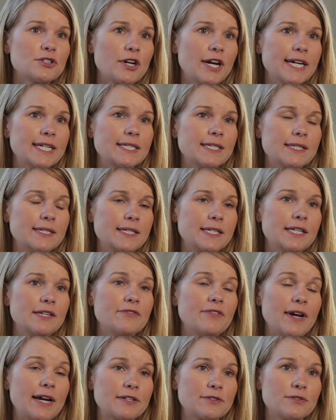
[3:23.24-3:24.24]
trying to see
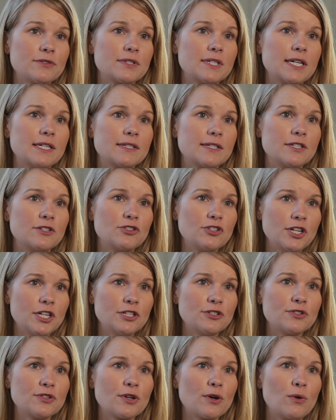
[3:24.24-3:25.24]
if exercise can
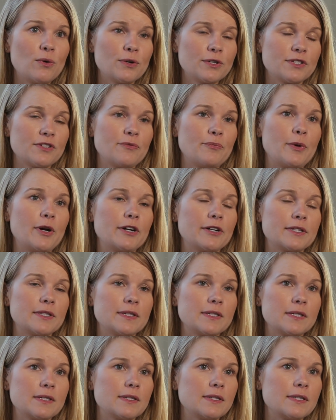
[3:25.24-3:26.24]
change the course of
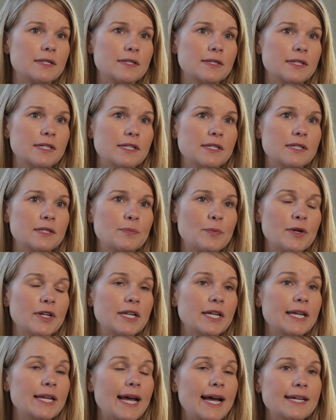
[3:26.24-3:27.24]
Parkinson's disease,
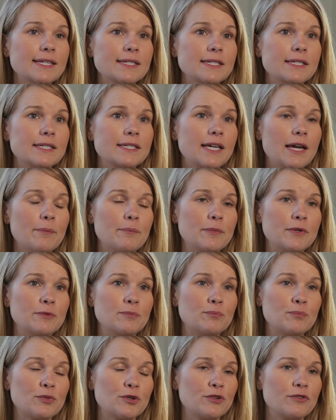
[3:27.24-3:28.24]
but it hasn't yet
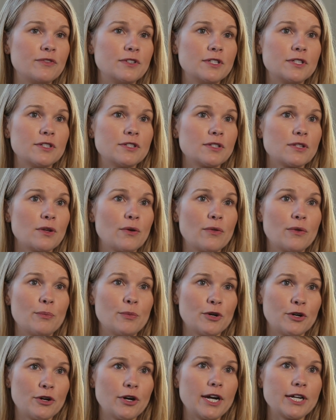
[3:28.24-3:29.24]
been proven to slow the
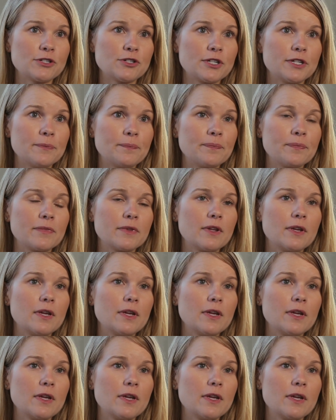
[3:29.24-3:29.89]
progression.